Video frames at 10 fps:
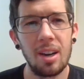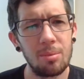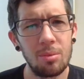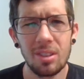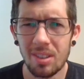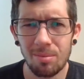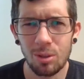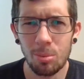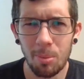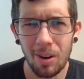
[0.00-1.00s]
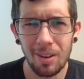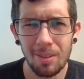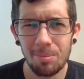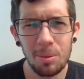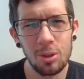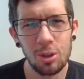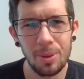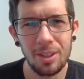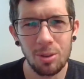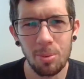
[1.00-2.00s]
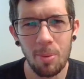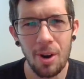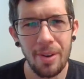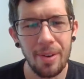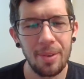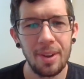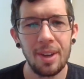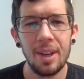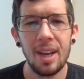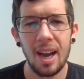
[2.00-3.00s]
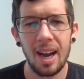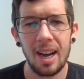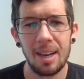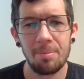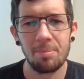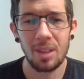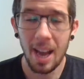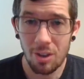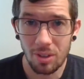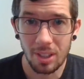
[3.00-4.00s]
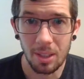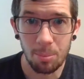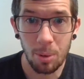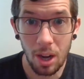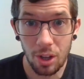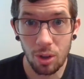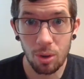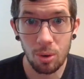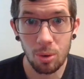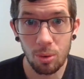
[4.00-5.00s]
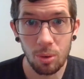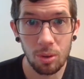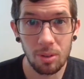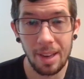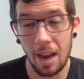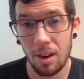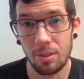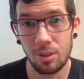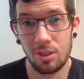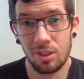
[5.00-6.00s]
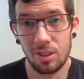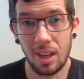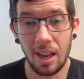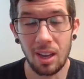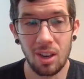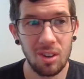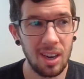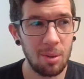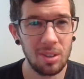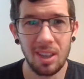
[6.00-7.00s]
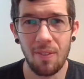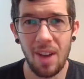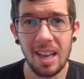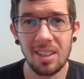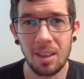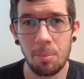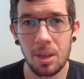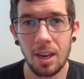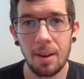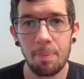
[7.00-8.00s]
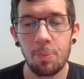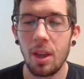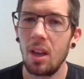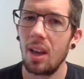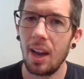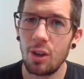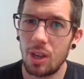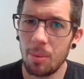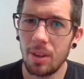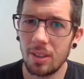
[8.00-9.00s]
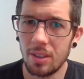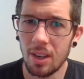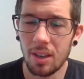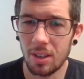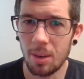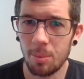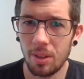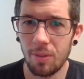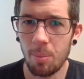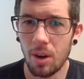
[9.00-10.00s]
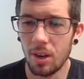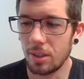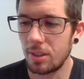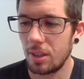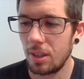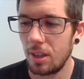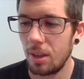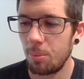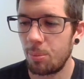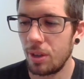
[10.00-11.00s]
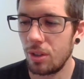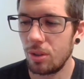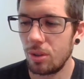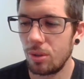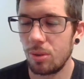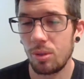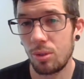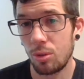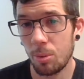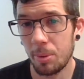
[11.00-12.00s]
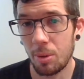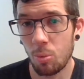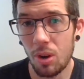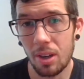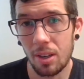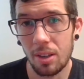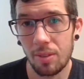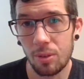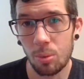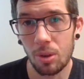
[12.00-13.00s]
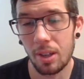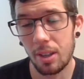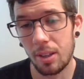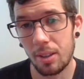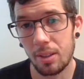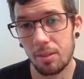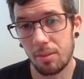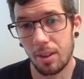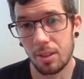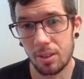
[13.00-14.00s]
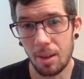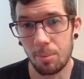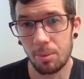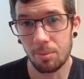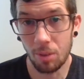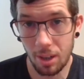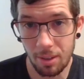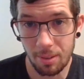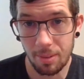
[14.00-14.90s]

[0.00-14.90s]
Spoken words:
What's it? Super Mario? Maybe you're just playing Super Mario casually, but you're just like, you know what? I want to see how fast I can beat it. And you keep getting stuck on a couple different parts, but you normally wouldn't if you weren't in a slump, right?